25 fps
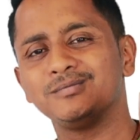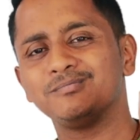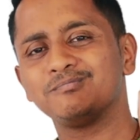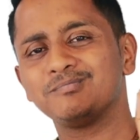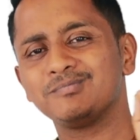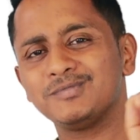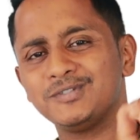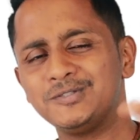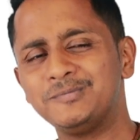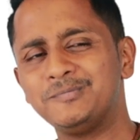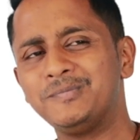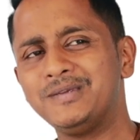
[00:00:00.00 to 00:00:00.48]

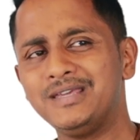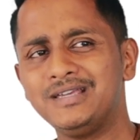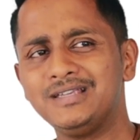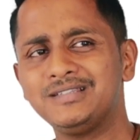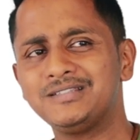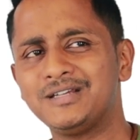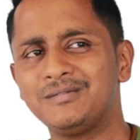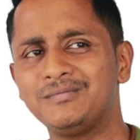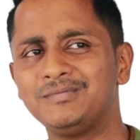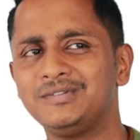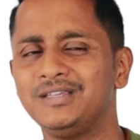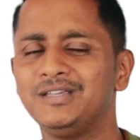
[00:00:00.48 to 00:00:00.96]
Speak
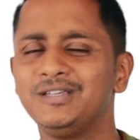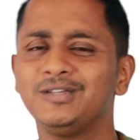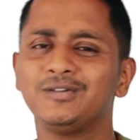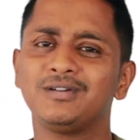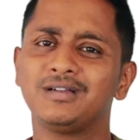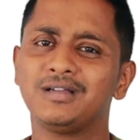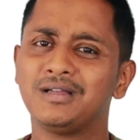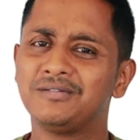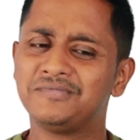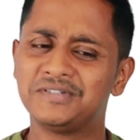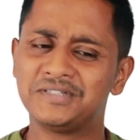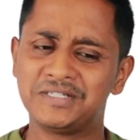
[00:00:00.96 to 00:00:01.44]
something you are
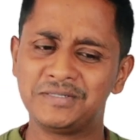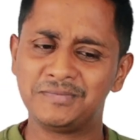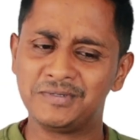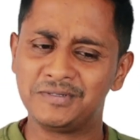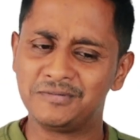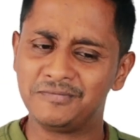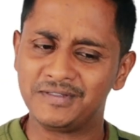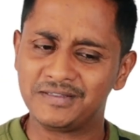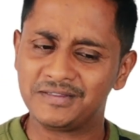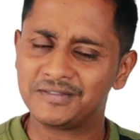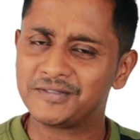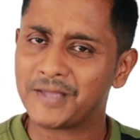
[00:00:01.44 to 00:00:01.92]
comfortable
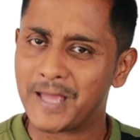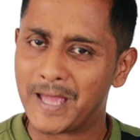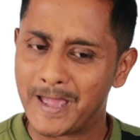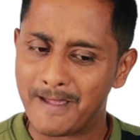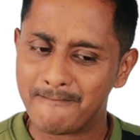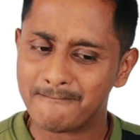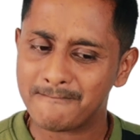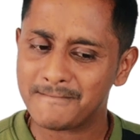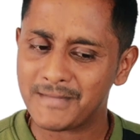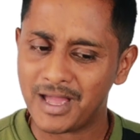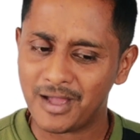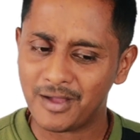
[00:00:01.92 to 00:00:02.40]
with.
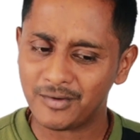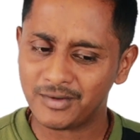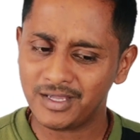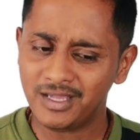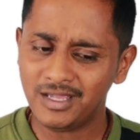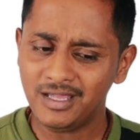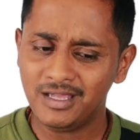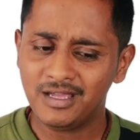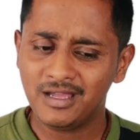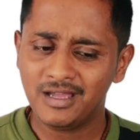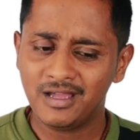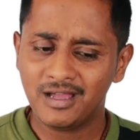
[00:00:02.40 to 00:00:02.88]

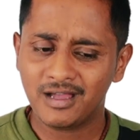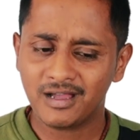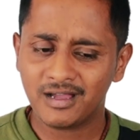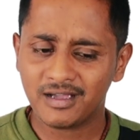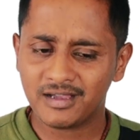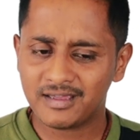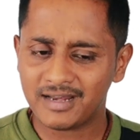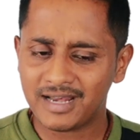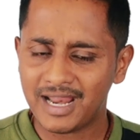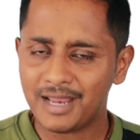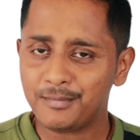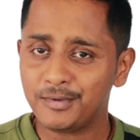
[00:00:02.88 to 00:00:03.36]
Okay.
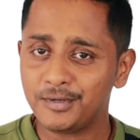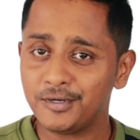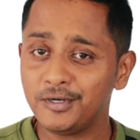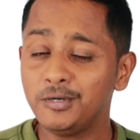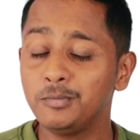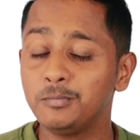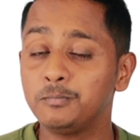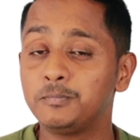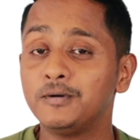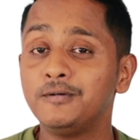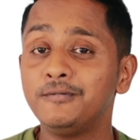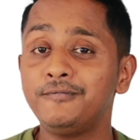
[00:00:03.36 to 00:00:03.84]
Grammar
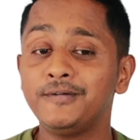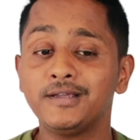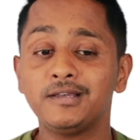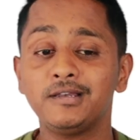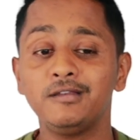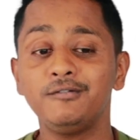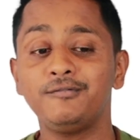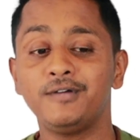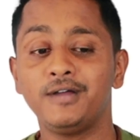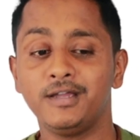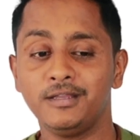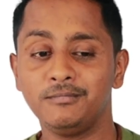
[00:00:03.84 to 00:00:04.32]

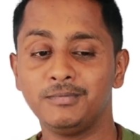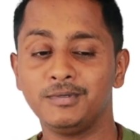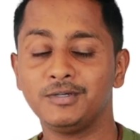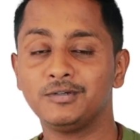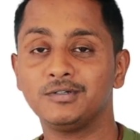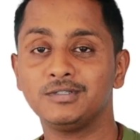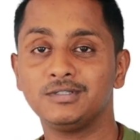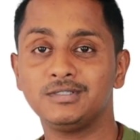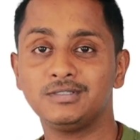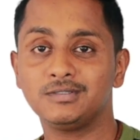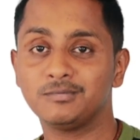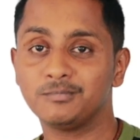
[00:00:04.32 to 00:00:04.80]
perfectly fine
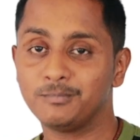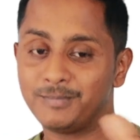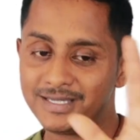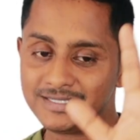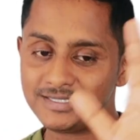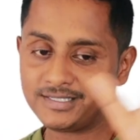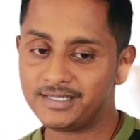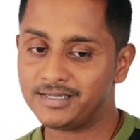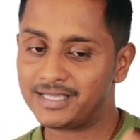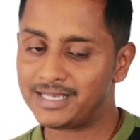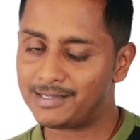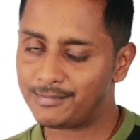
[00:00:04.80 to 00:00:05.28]
because
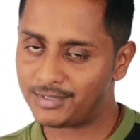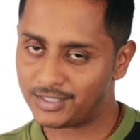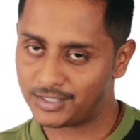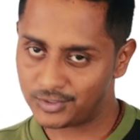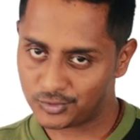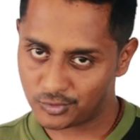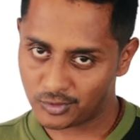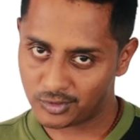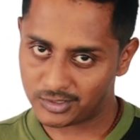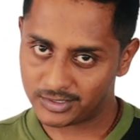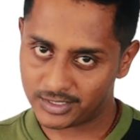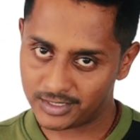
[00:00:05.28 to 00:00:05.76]
basic grammar
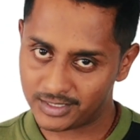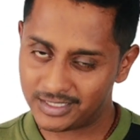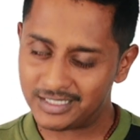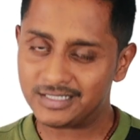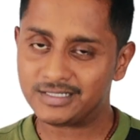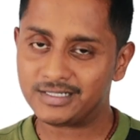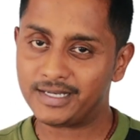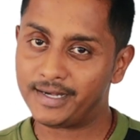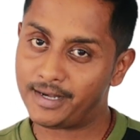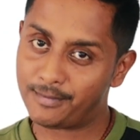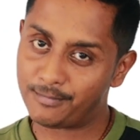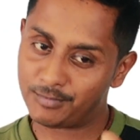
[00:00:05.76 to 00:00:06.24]
is all
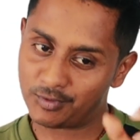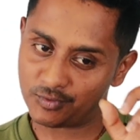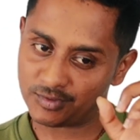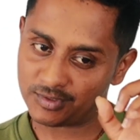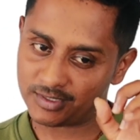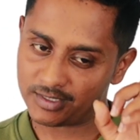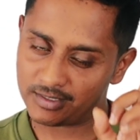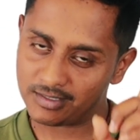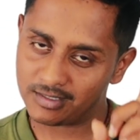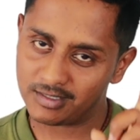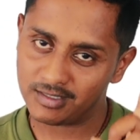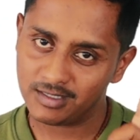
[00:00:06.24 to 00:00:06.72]
correct and I am
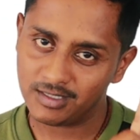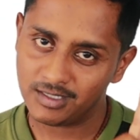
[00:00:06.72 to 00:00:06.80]
using